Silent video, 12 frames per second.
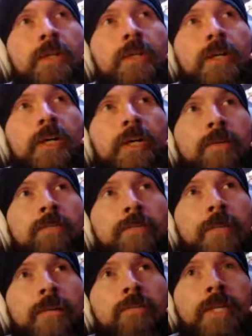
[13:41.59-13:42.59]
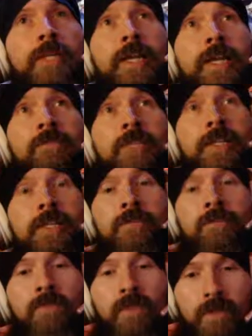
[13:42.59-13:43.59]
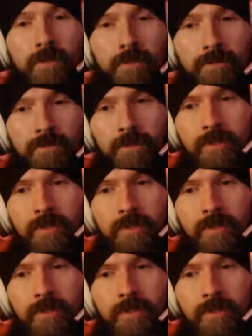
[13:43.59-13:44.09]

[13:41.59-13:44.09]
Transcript: They have been heavily involved